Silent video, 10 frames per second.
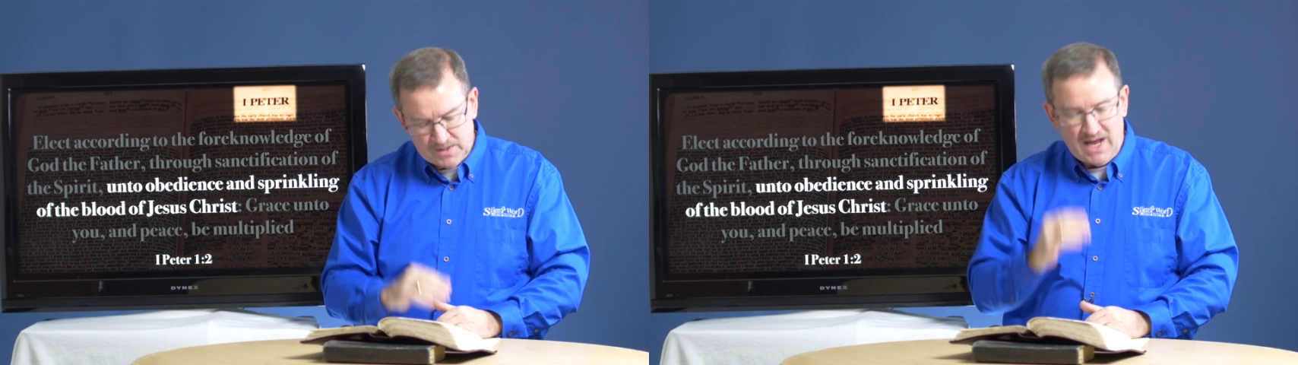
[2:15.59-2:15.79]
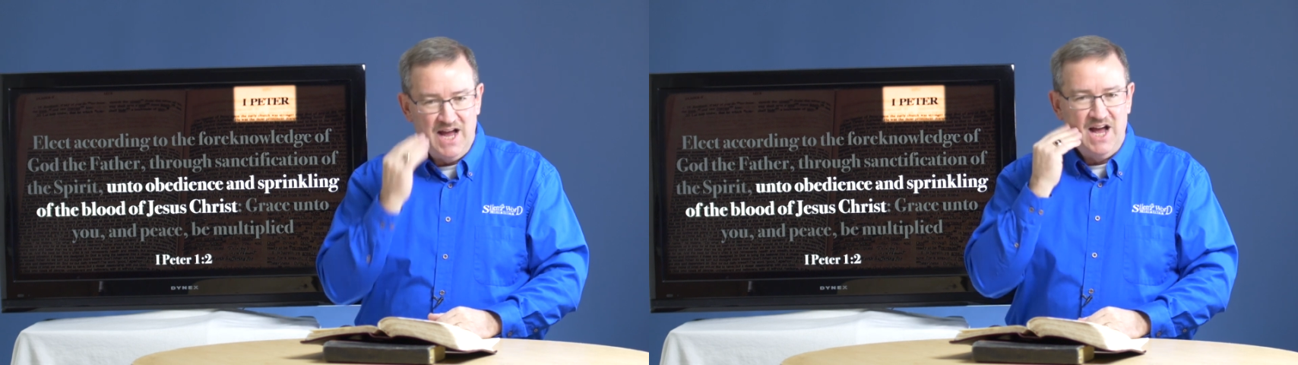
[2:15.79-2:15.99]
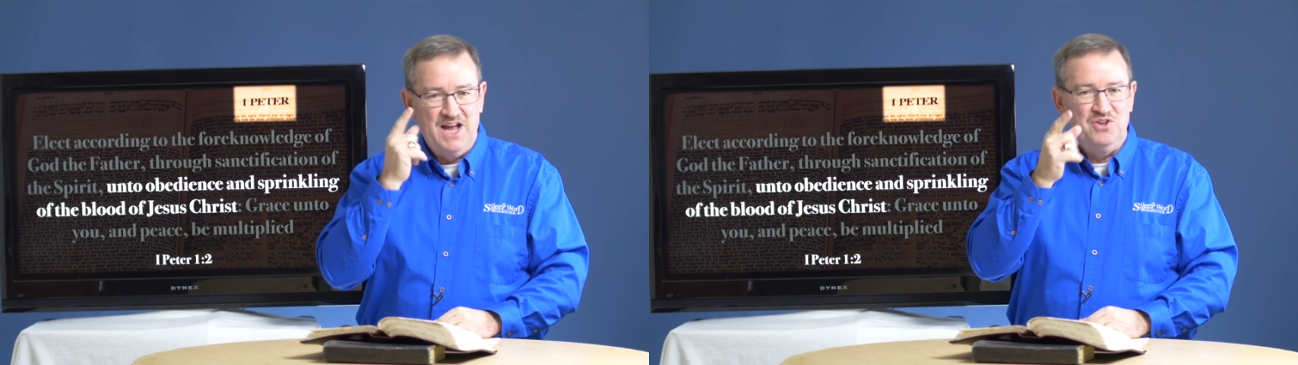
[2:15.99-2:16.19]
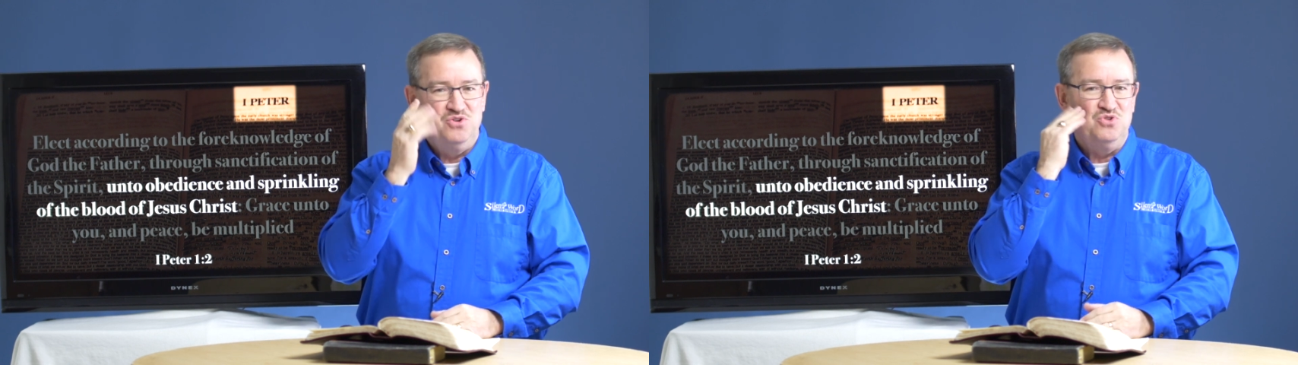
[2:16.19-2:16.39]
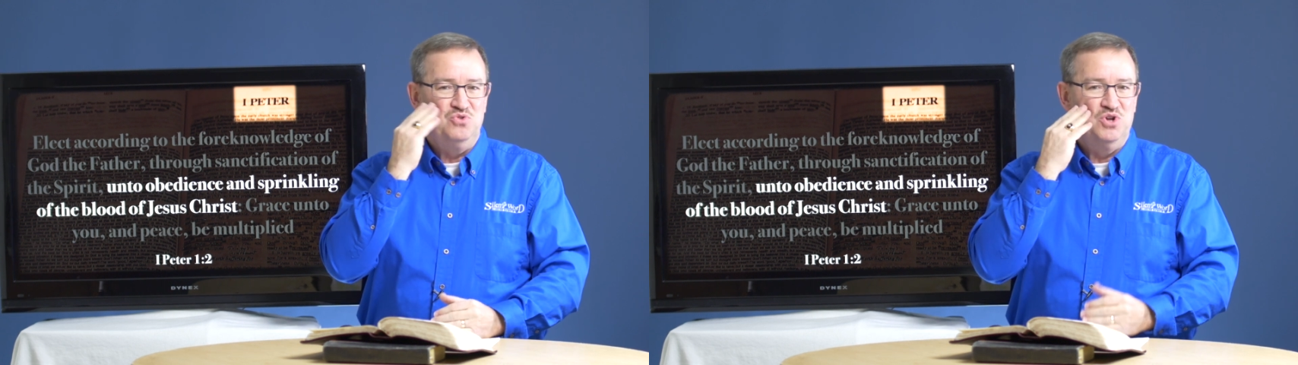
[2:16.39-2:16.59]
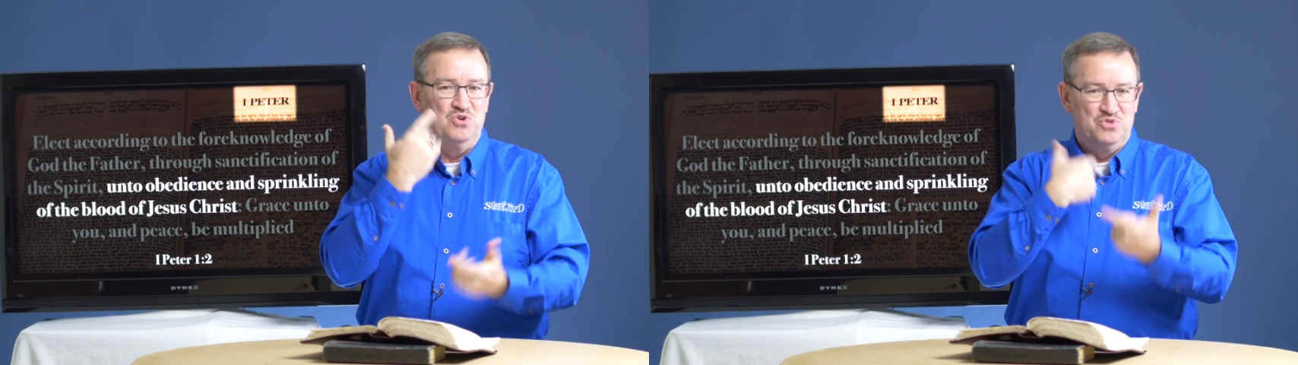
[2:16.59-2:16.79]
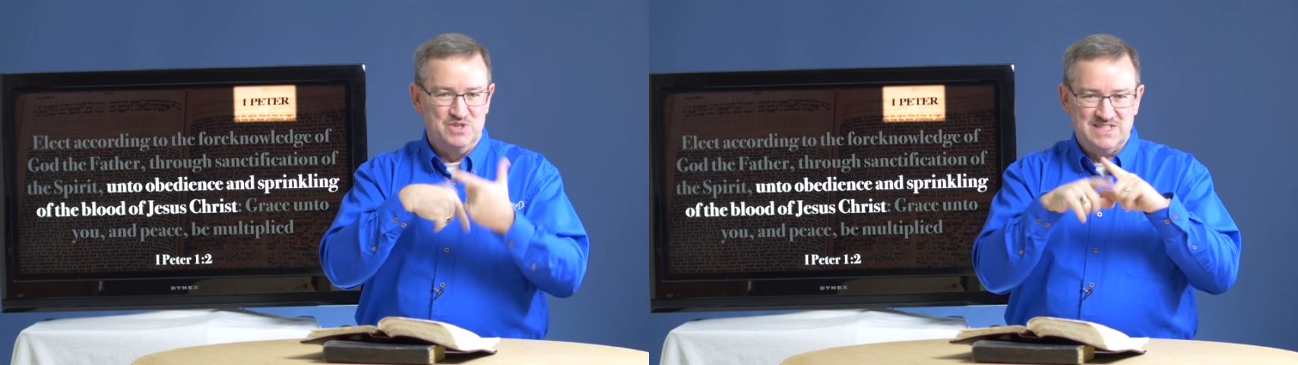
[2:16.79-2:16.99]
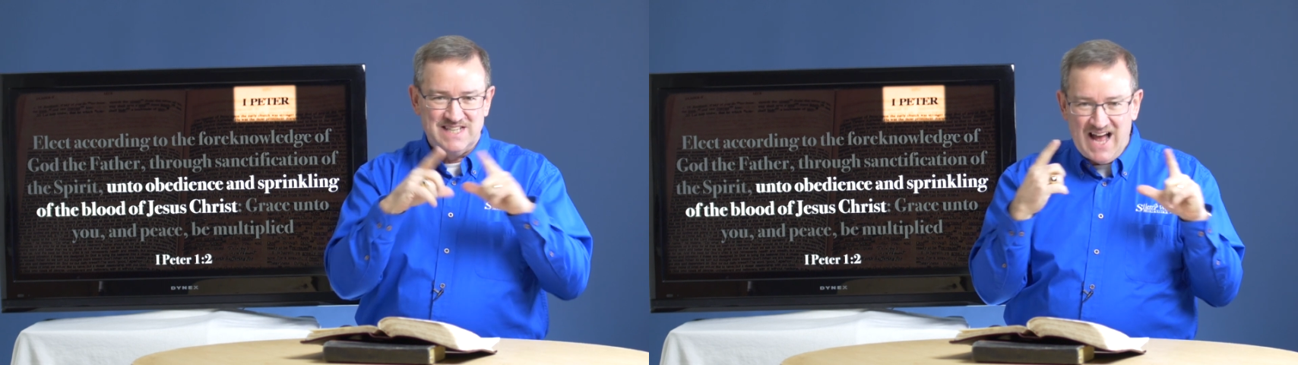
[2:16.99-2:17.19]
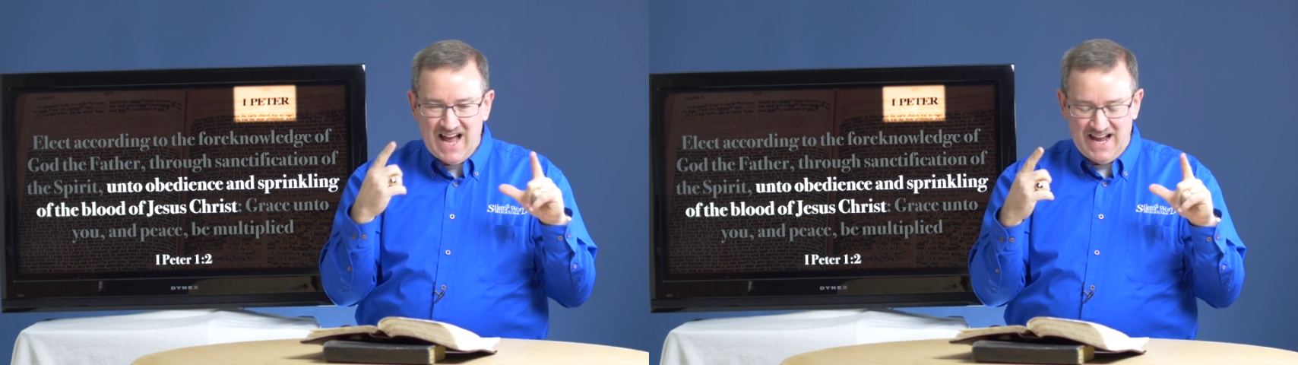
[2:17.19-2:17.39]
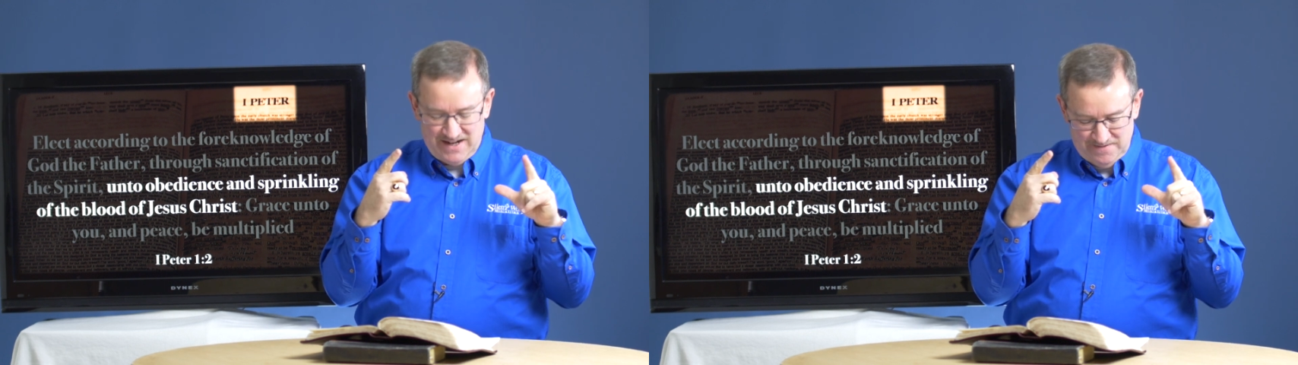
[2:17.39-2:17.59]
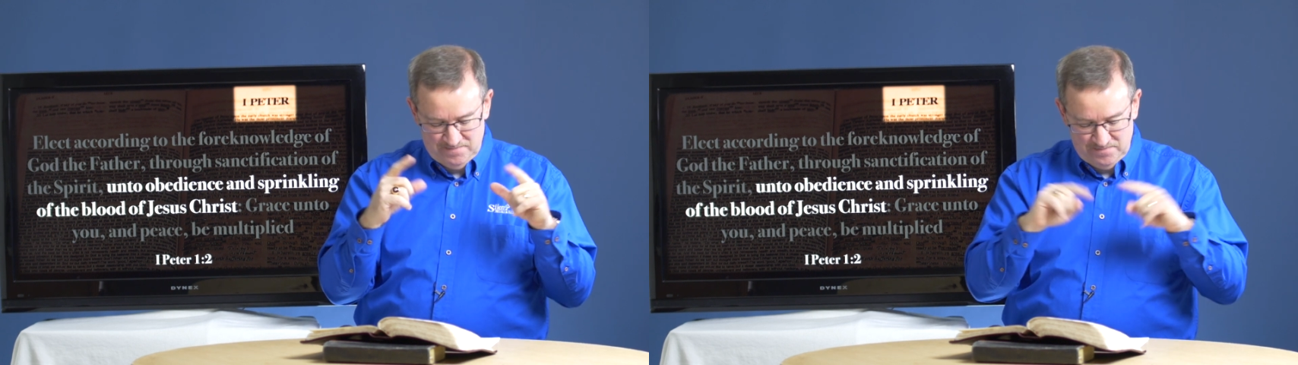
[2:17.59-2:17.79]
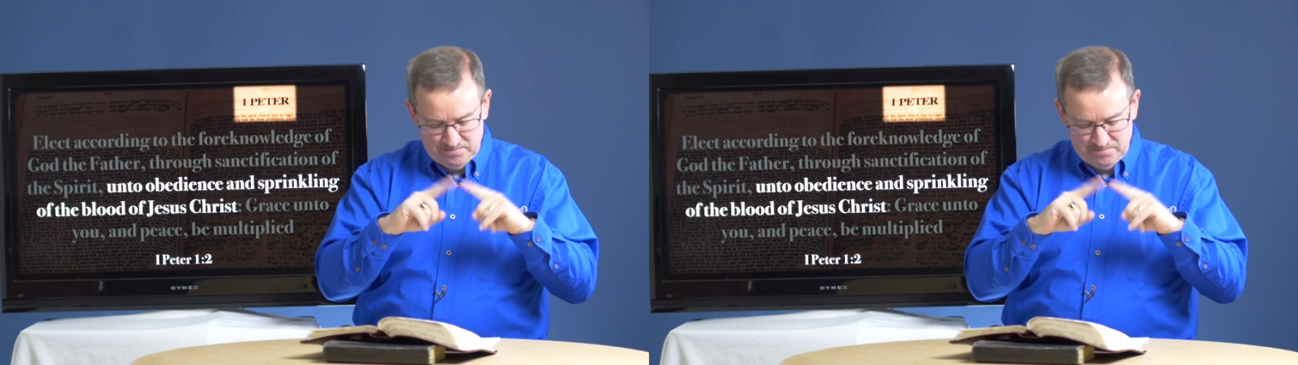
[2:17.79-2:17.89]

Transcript: I know you know the sign,